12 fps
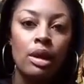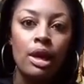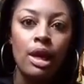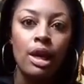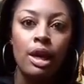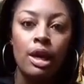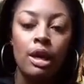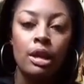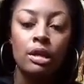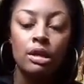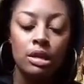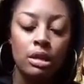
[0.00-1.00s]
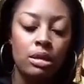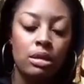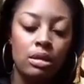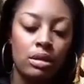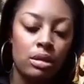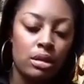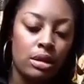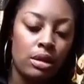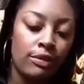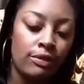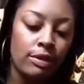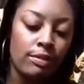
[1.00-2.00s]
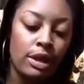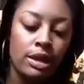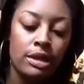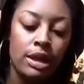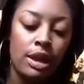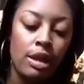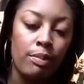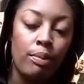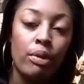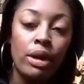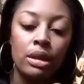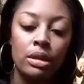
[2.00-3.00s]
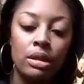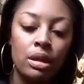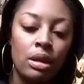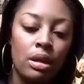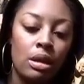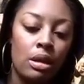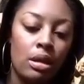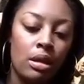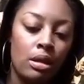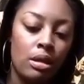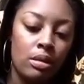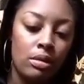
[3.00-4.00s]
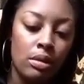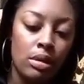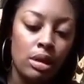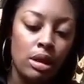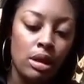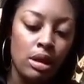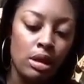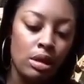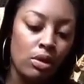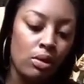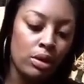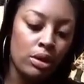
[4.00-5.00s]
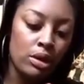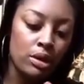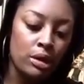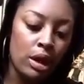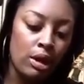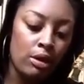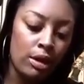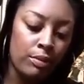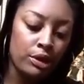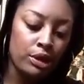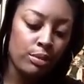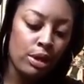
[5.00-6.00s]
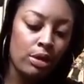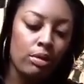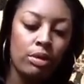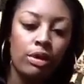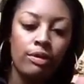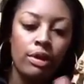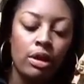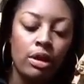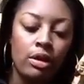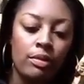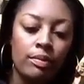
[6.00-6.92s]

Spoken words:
And you flip it inside out, point the corners out, like push them out with your finger.